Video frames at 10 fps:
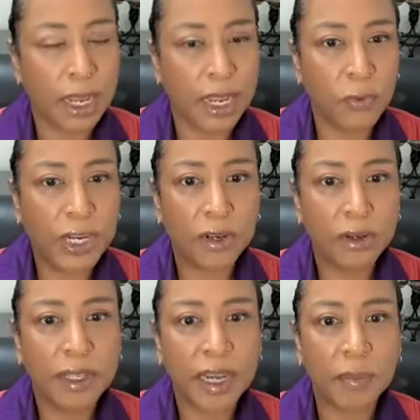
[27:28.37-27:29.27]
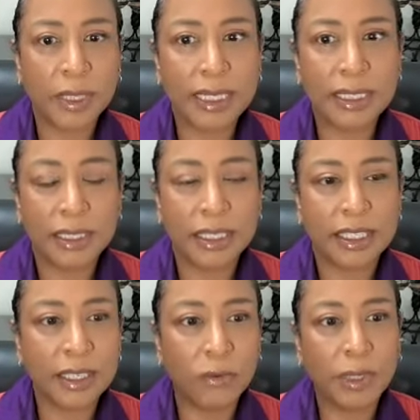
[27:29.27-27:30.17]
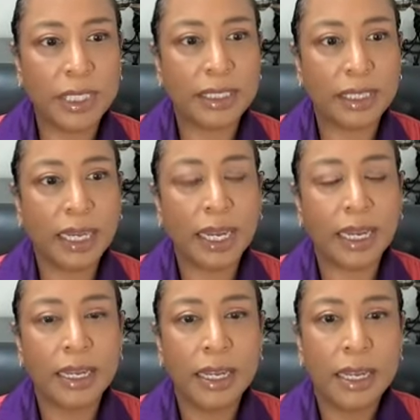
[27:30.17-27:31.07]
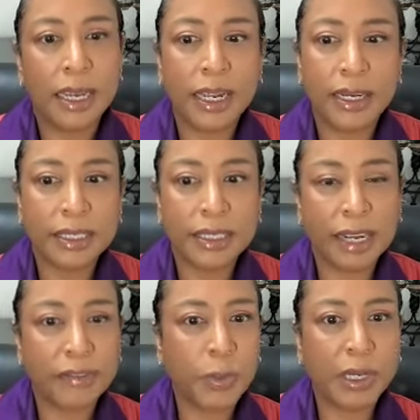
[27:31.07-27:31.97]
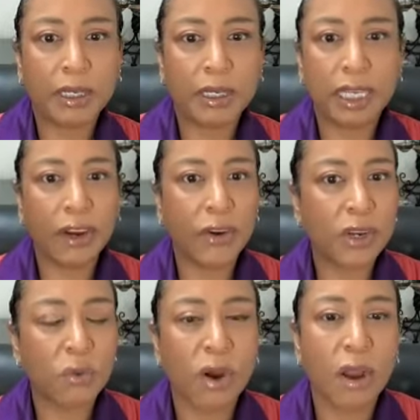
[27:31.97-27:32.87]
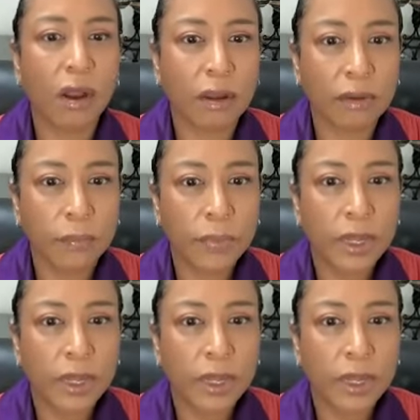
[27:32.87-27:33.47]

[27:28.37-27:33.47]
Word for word: And we go to that place in us and we see it doesn't have to be a glaring wrong.